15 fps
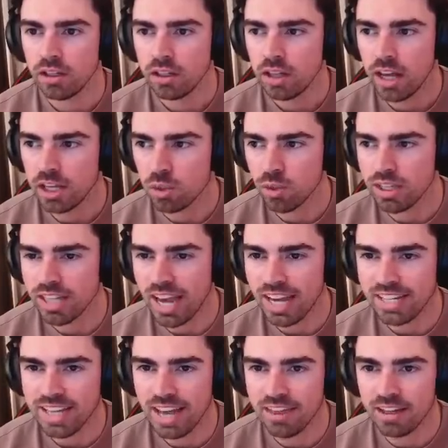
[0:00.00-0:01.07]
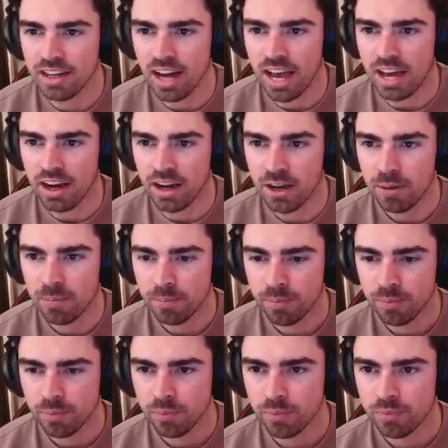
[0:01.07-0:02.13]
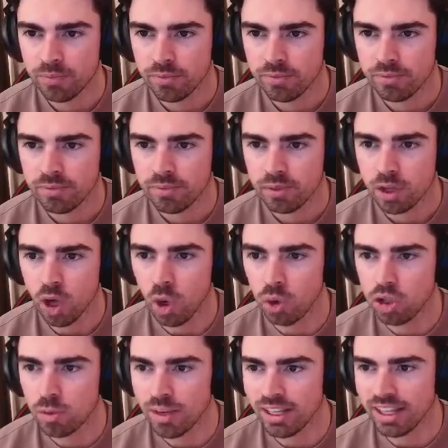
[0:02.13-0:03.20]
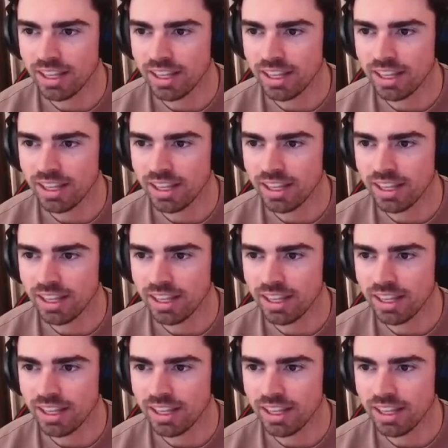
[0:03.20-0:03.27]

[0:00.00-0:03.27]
as we take down the Diana. Ultimate